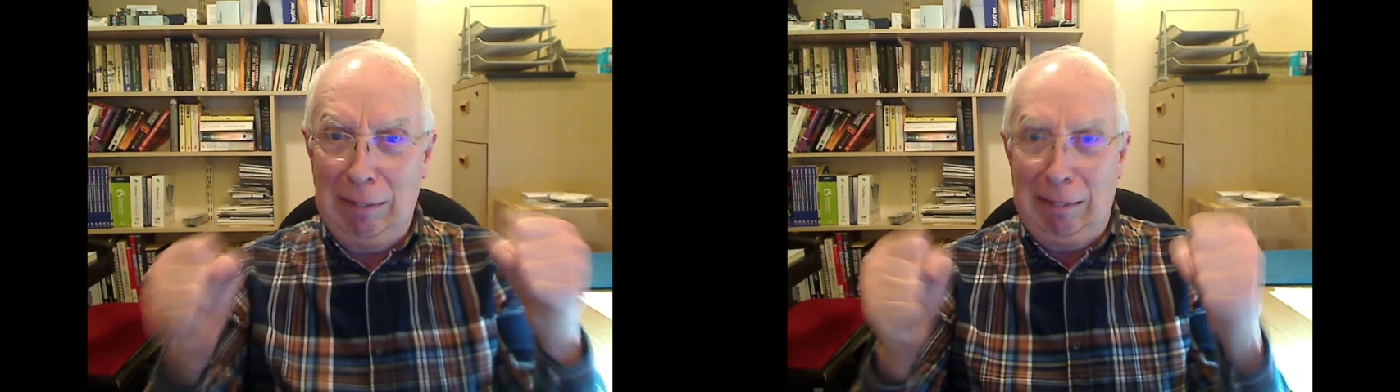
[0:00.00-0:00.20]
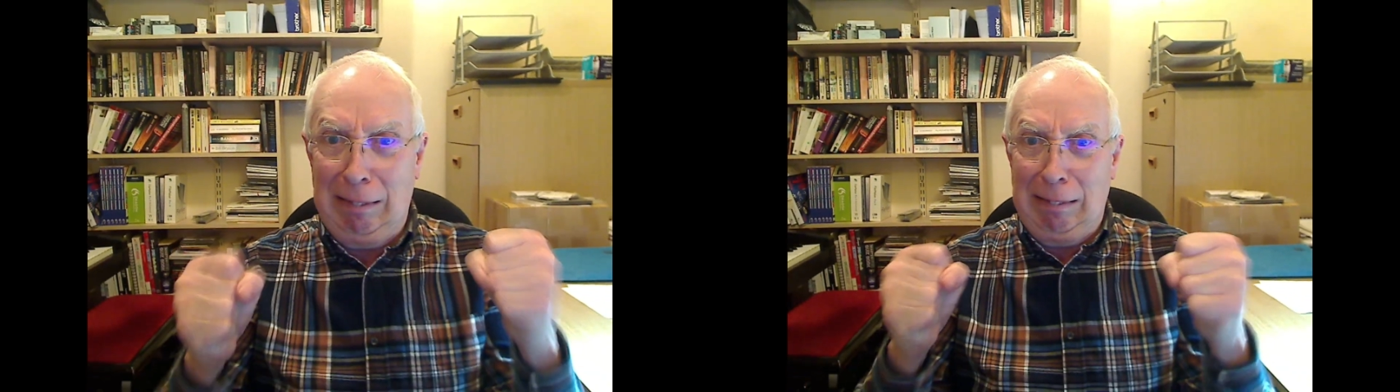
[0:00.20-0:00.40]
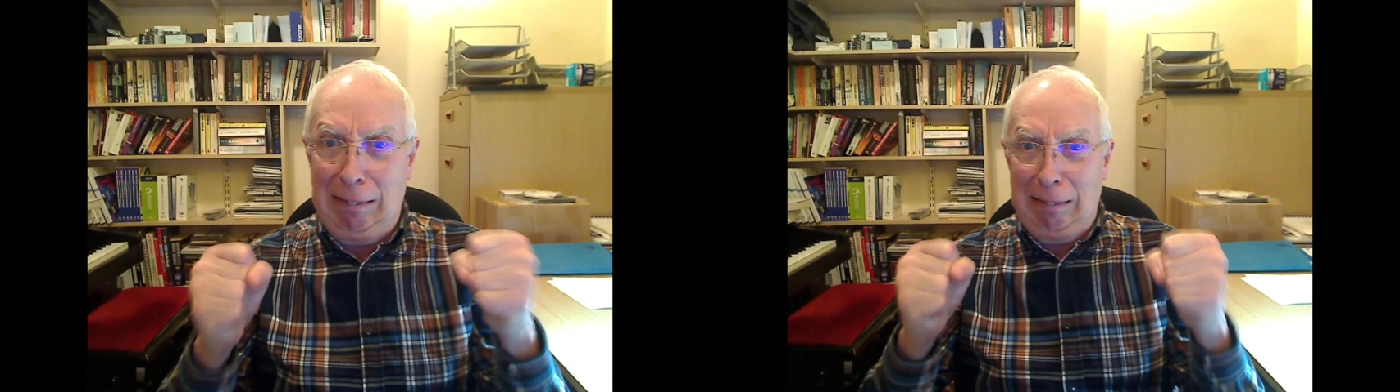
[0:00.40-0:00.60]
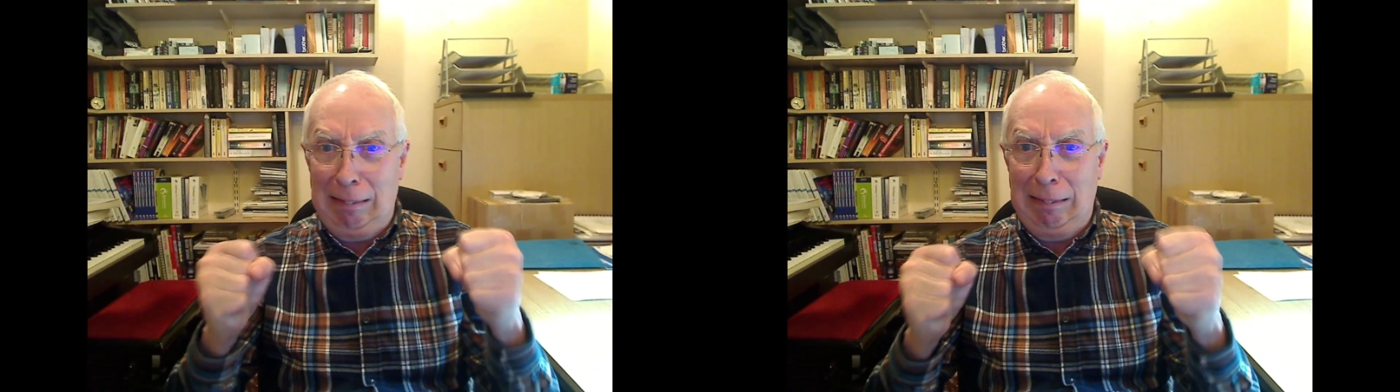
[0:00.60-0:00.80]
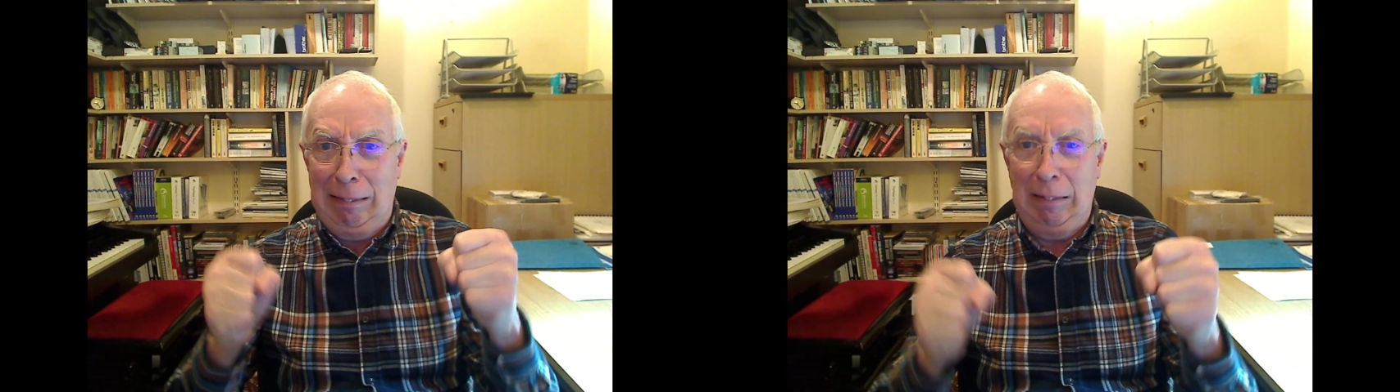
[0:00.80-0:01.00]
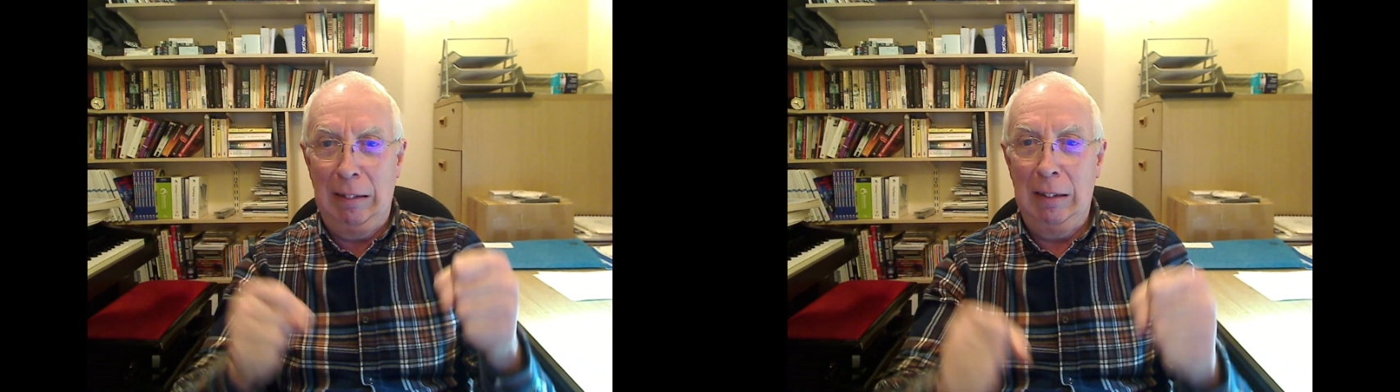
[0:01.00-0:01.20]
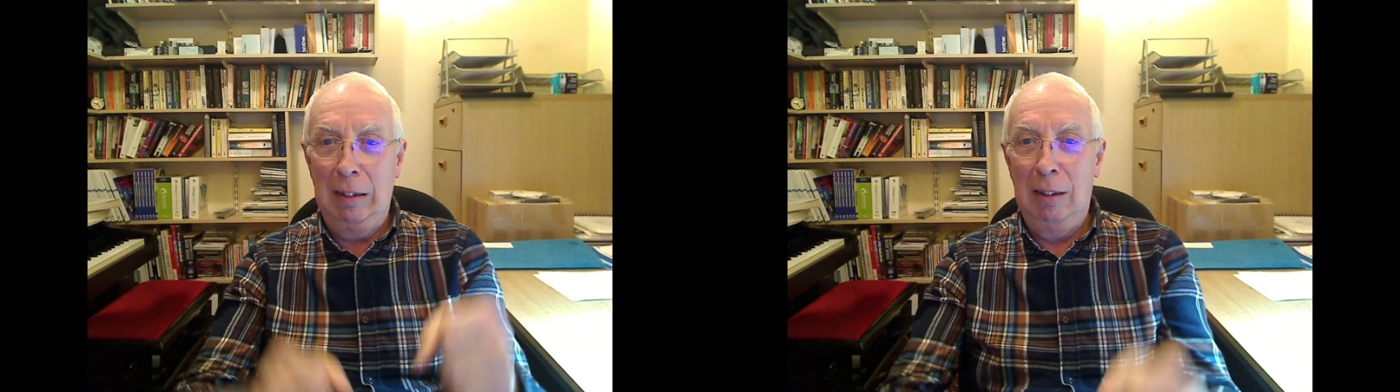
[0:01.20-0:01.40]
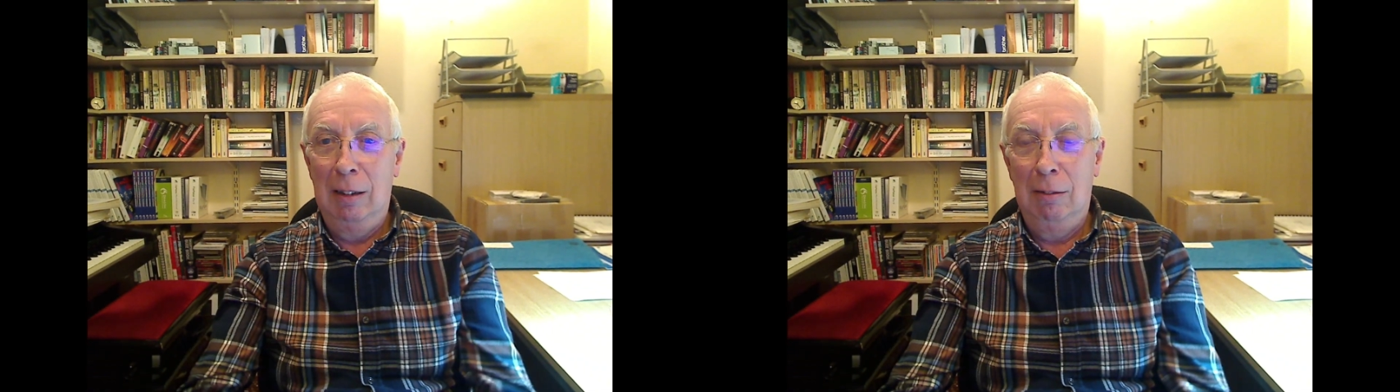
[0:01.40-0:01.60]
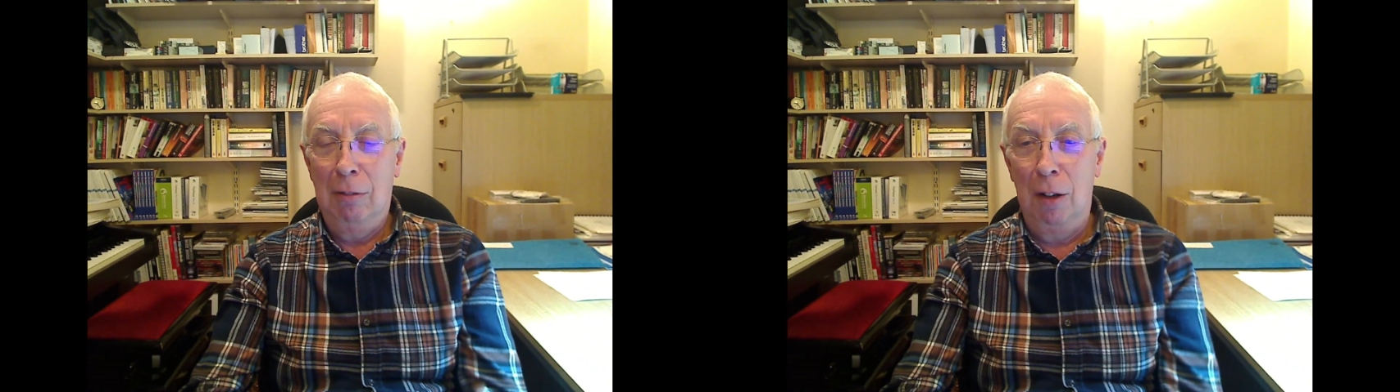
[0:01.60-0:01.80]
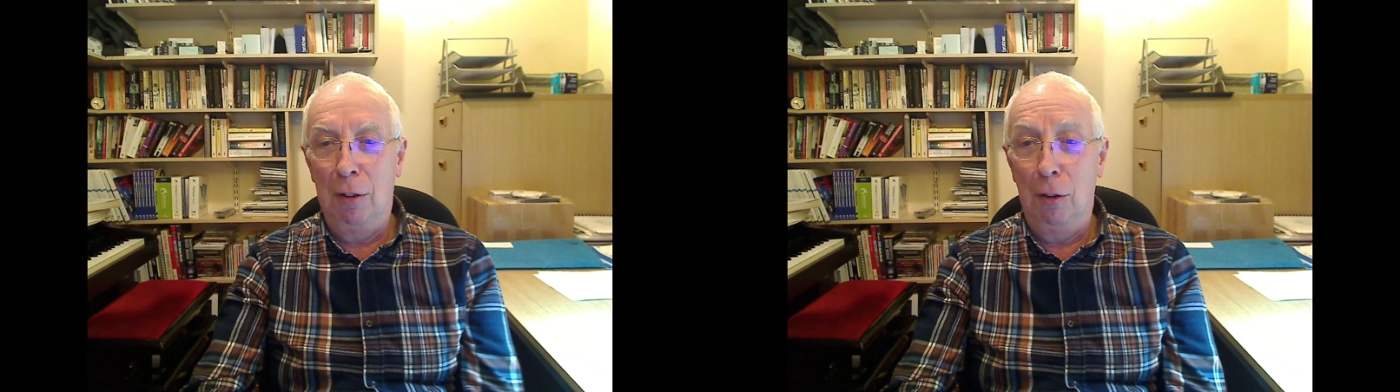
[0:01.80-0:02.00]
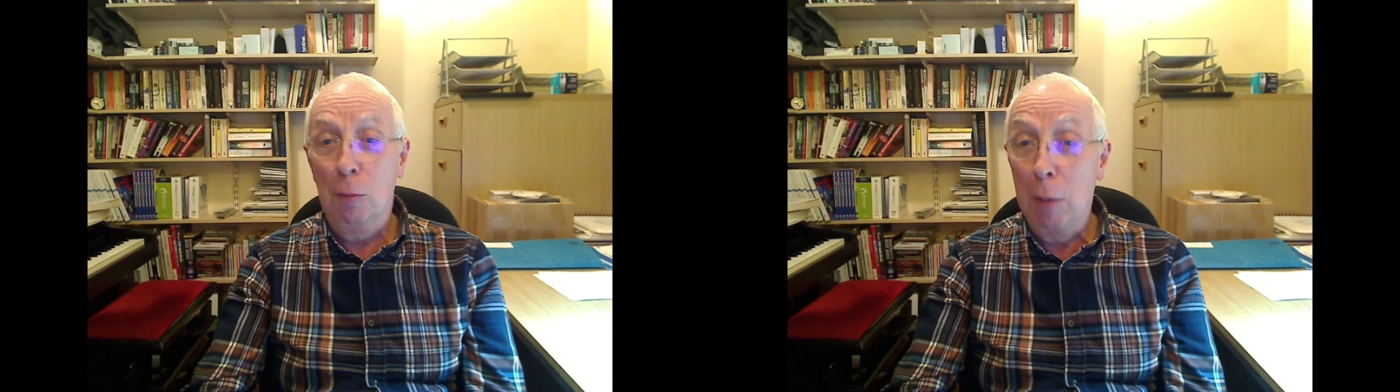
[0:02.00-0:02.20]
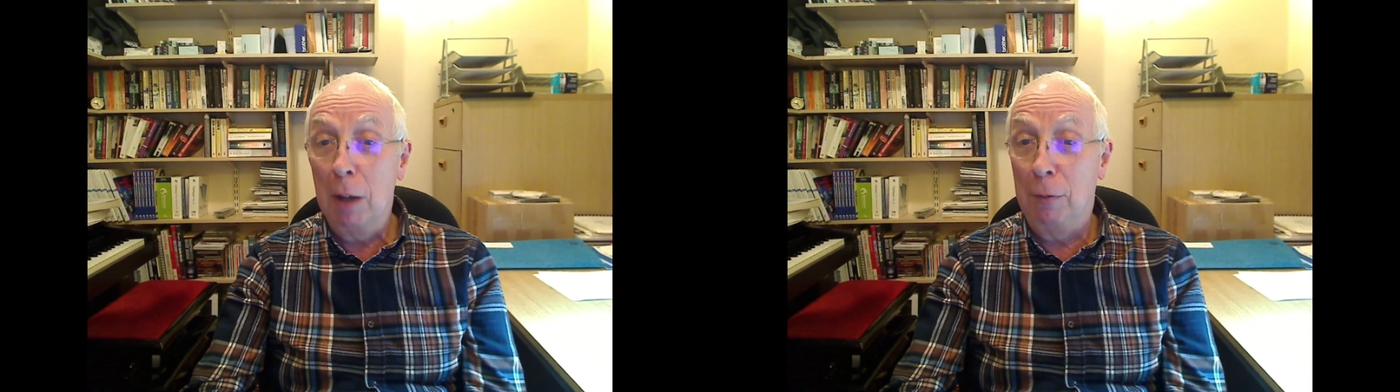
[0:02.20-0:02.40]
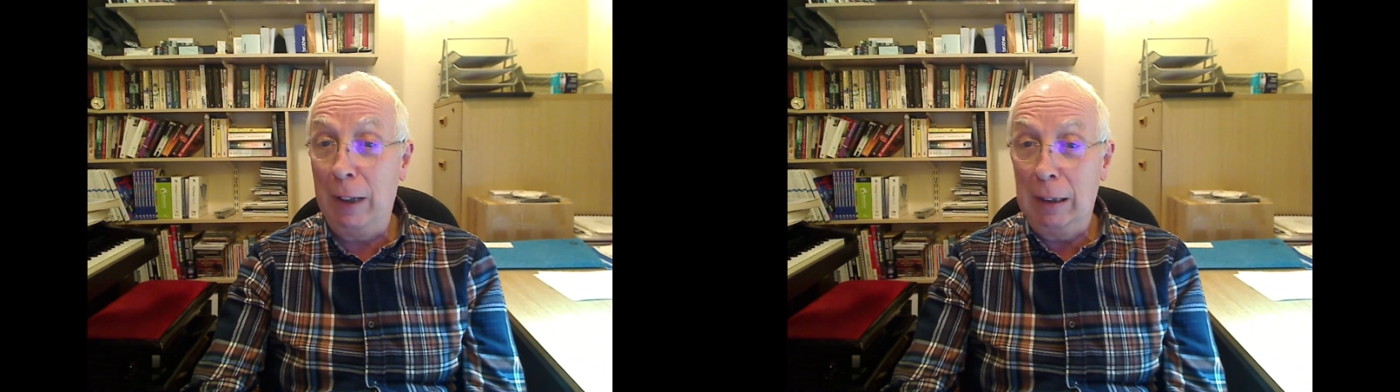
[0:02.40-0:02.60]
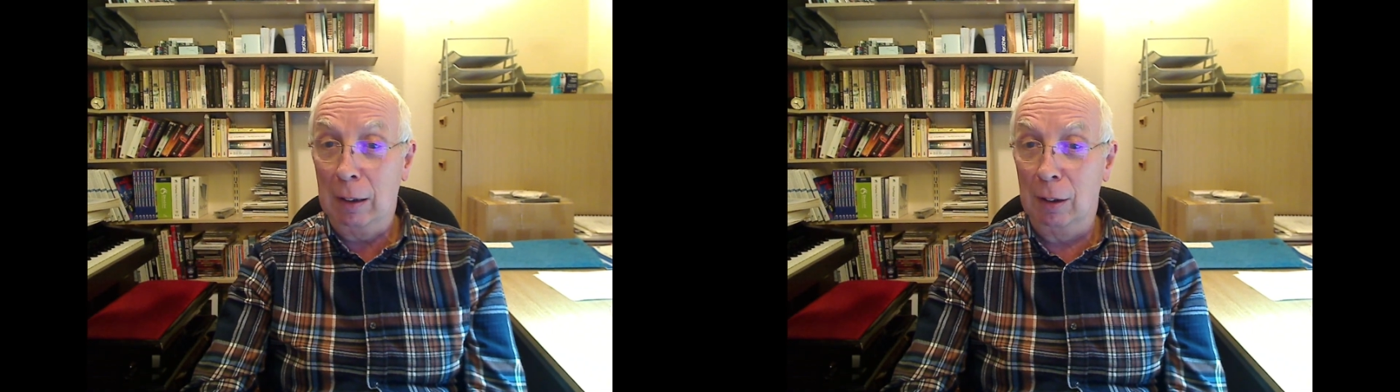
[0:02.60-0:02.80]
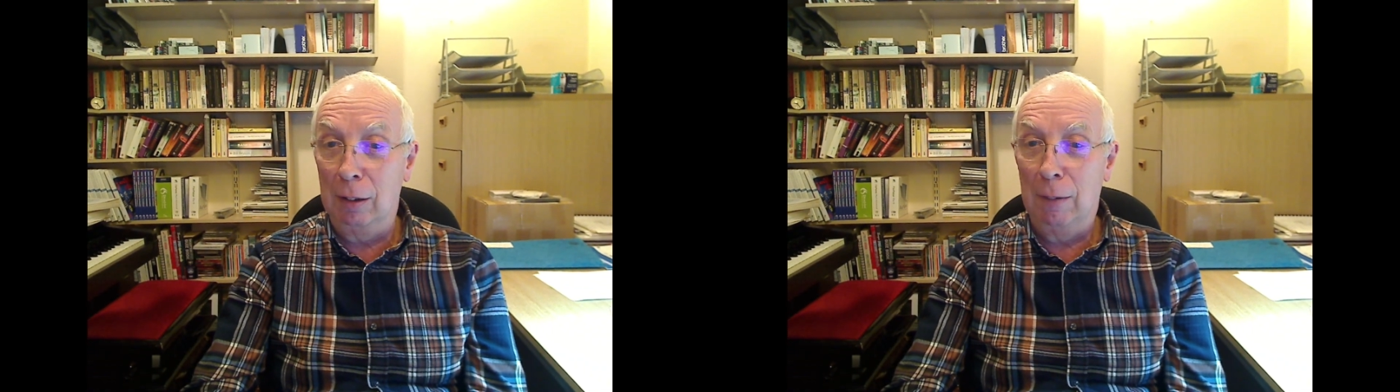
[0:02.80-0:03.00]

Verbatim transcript: ah! rather than my fingers.